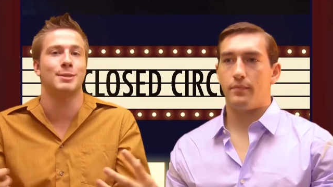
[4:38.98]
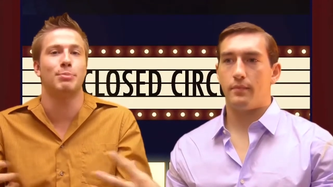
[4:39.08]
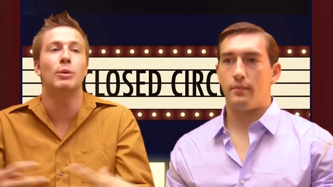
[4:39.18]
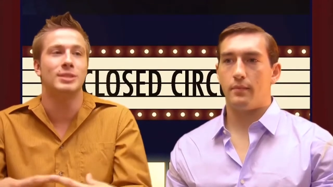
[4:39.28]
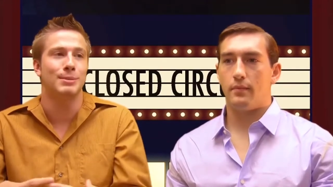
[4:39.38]

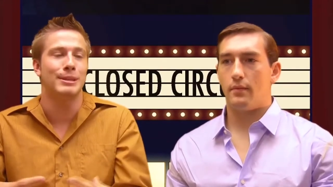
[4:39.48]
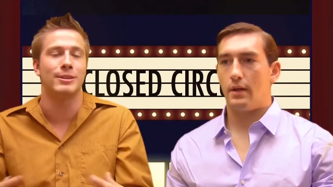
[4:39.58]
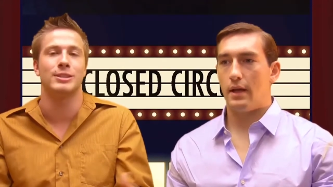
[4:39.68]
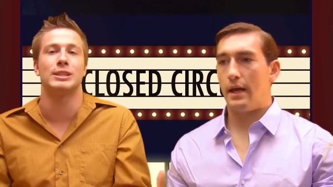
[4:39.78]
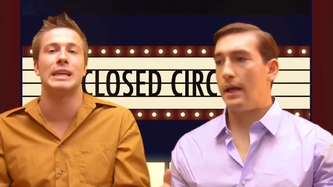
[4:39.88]
Speaker 1: supposed to be
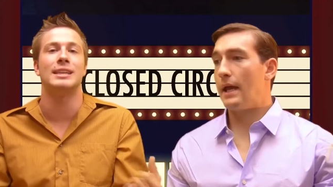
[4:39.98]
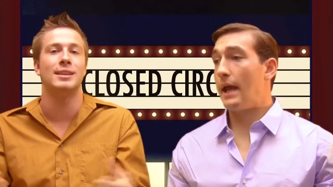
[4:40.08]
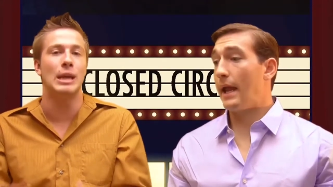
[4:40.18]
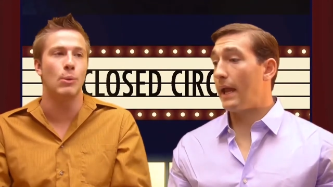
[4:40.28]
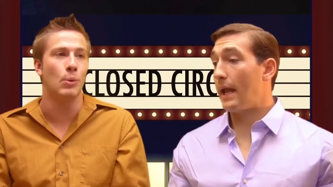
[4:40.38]
there. It just
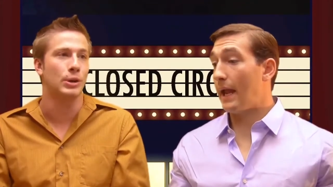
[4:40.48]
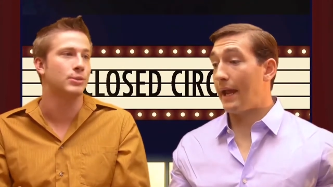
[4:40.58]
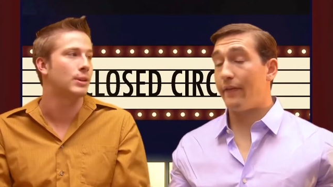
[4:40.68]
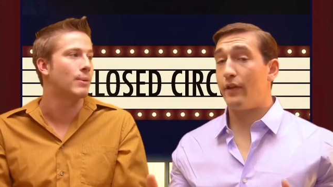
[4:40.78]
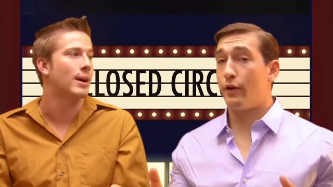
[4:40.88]
it works.
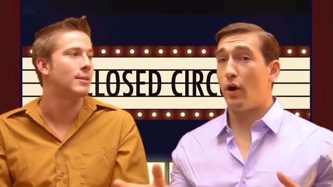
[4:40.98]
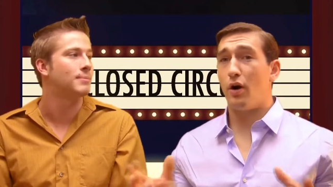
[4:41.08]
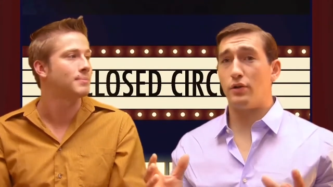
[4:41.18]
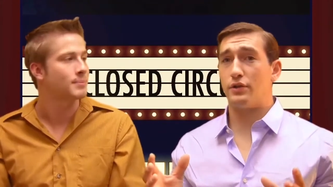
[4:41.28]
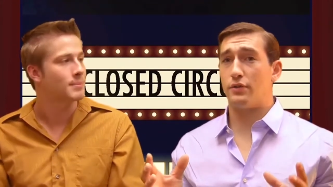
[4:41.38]
And really well. They're
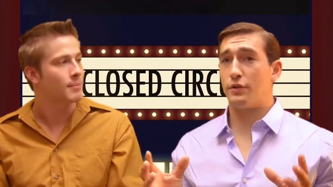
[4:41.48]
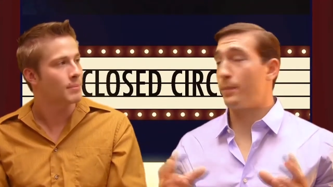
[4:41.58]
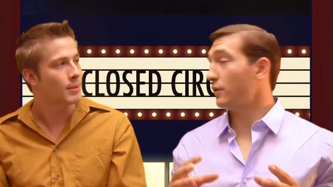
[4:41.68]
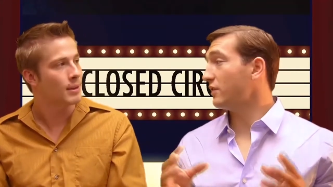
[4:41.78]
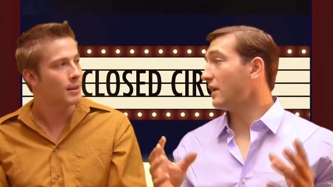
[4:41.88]
also
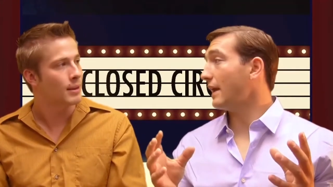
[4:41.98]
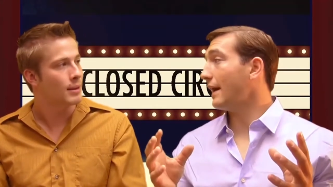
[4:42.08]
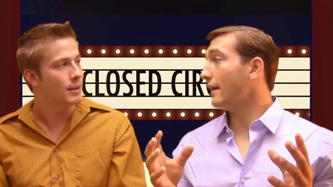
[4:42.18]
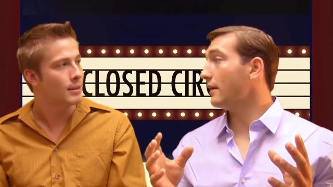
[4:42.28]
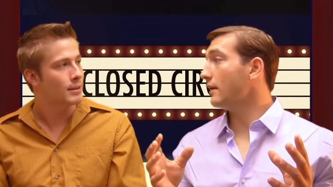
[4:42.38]
supposed to
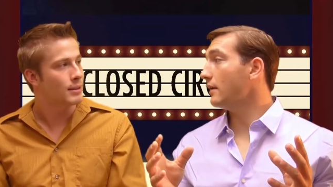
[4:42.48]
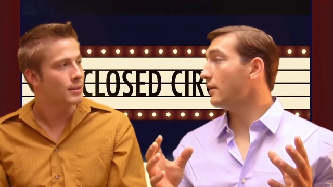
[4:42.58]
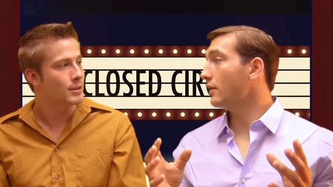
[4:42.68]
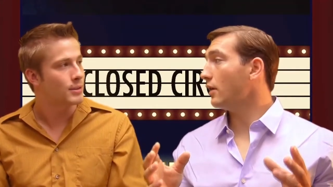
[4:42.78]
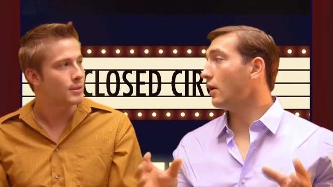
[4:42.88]
not.
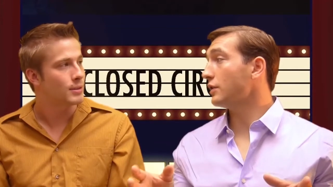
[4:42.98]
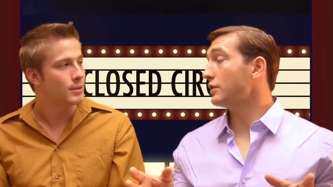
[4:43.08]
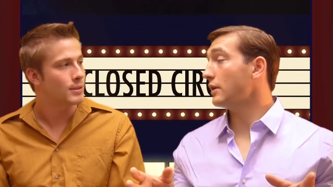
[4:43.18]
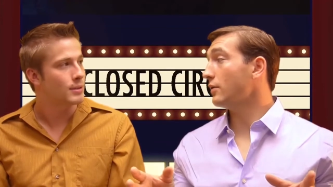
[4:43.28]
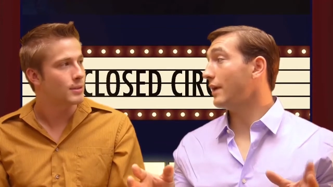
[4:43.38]
They're
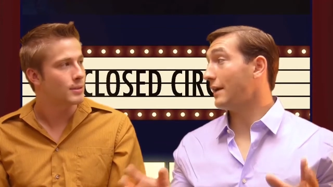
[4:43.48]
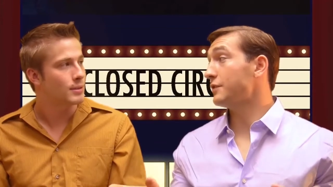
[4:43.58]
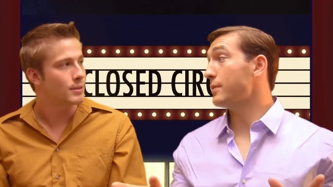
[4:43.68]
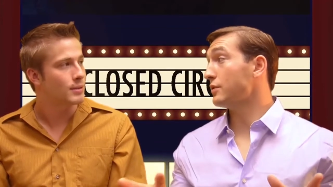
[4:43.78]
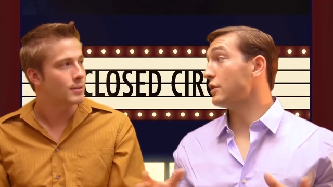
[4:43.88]
also not
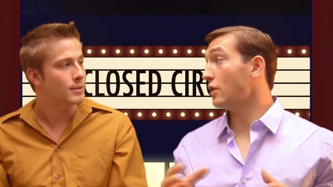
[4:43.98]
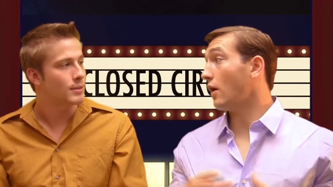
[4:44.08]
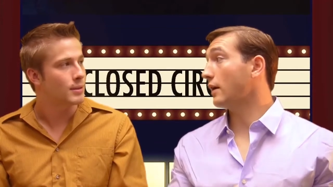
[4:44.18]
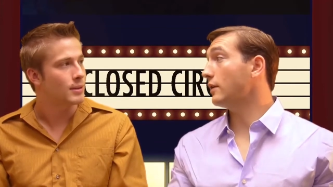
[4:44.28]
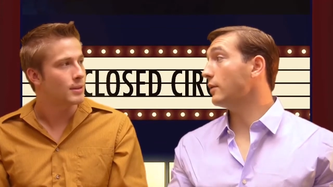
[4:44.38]
supposed to
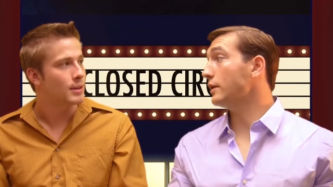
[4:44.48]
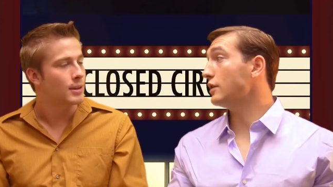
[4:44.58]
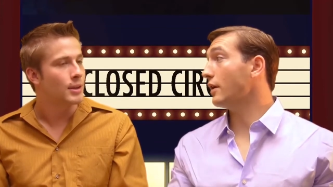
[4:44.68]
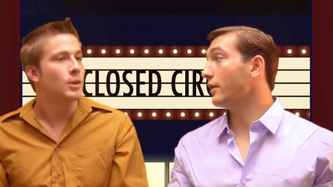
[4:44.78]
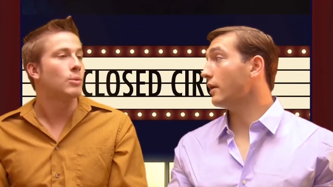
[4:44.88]
talk to each
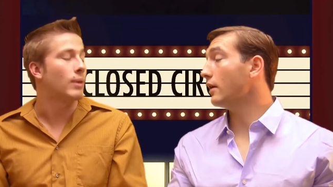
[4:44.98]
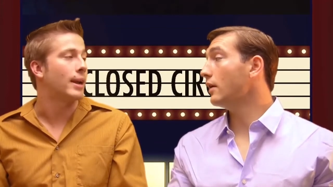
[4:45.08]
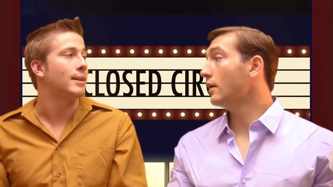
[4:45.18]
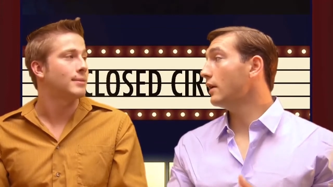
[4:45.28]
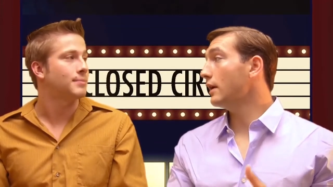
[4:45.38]
other.
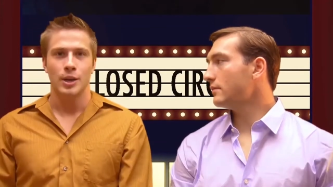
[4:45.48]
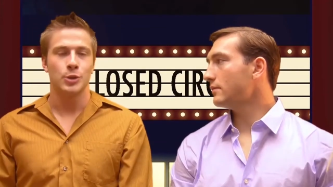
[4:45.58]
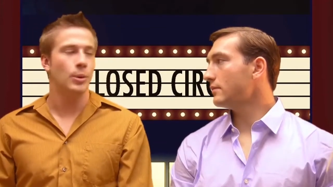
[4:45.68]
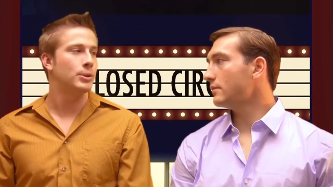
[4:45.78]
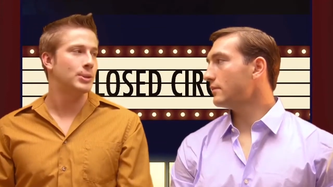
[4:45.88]
Speaker 2: Right.
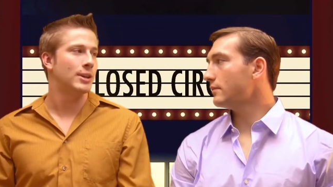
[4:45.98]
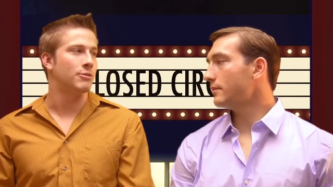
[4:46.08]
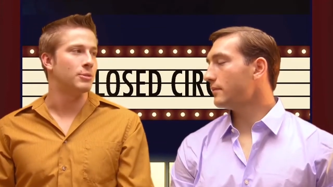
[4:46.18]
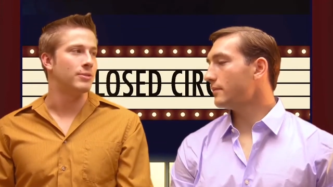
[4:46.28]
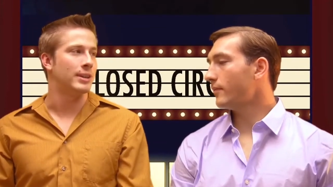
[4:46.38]
So, what would you give
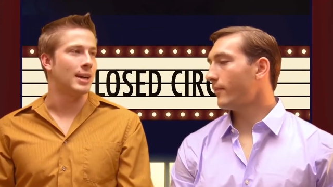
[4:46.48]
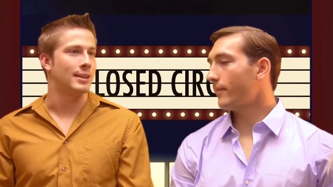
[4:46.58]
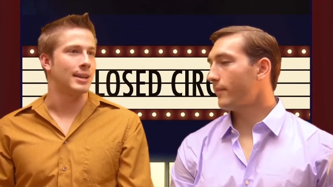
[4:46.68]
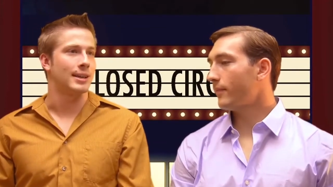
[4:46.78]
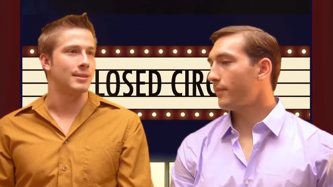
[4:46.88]
a movie
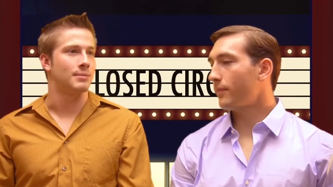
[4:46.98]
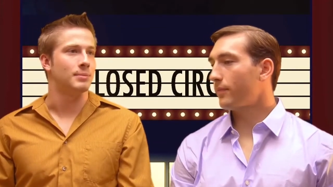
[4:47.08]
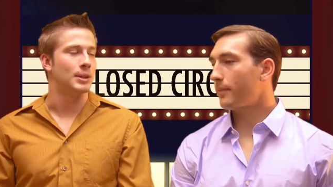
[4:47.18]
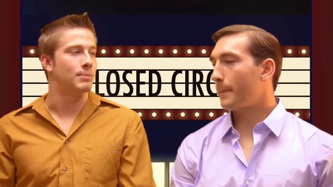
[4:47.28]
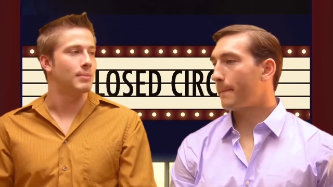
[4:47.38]
on like a
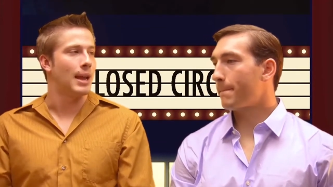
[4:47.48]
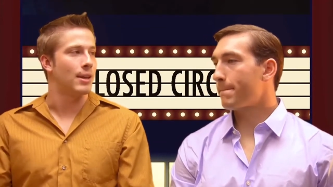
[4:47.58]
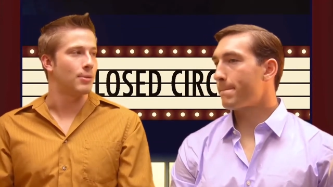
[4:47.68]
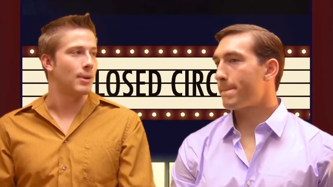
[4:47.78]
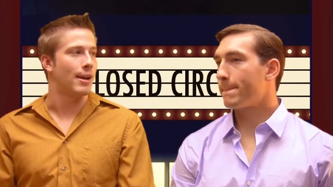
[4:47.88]
A
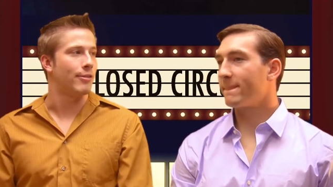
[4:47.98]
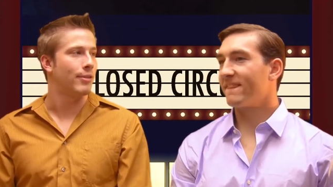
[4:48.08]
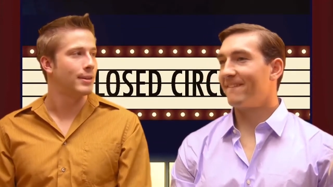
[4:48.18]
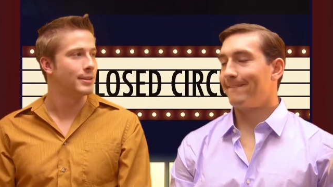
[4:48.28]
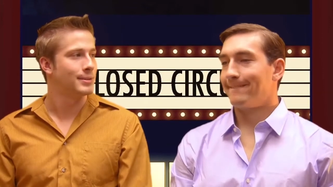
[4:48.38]
through
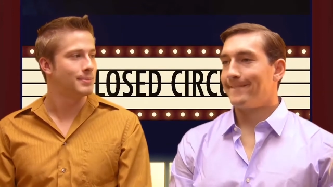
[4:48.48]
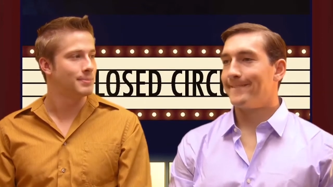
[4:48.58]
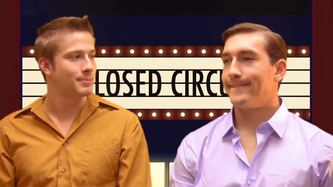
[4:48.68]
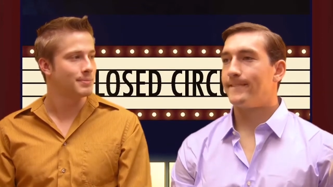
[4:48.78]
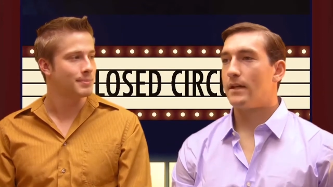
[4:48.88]
F?
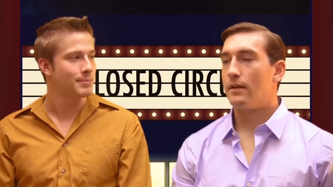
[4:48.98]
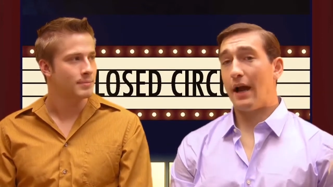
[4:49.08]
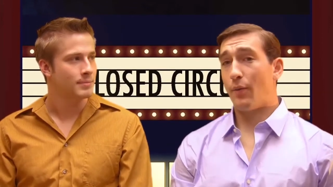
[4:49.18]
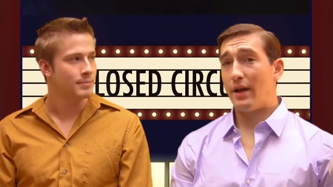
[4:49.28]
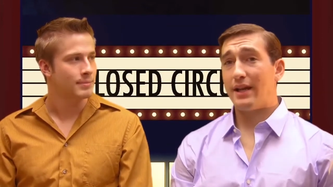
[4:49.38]

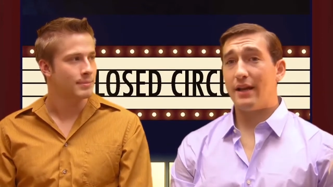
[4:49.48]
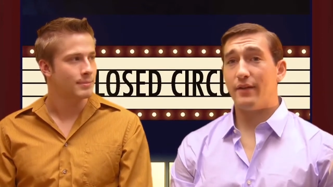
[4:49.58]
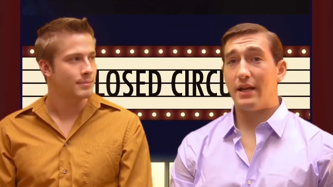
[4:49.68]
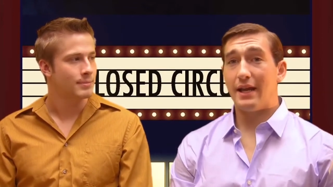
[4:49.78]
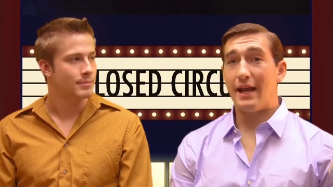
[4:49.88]
Speaker 1: I want to give
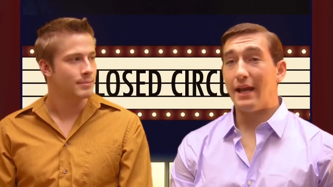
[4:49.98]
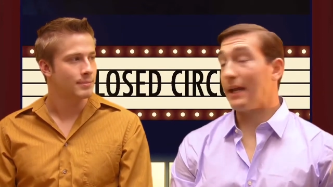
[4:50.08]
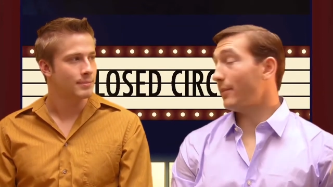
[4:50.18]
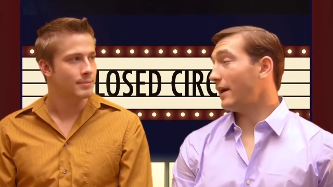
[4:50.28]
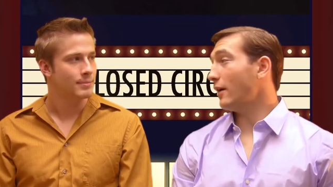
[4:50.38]
it an
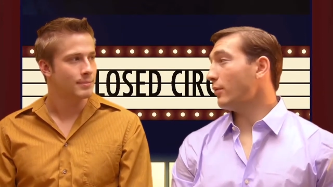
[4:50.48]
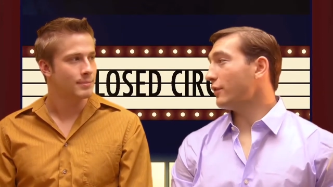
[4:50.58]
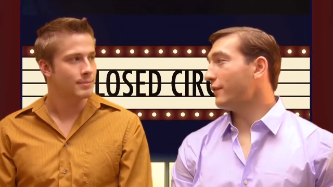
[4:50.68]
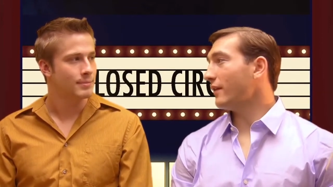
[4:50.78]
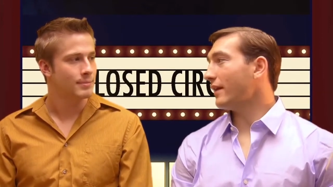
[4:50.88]
A, but I almost feel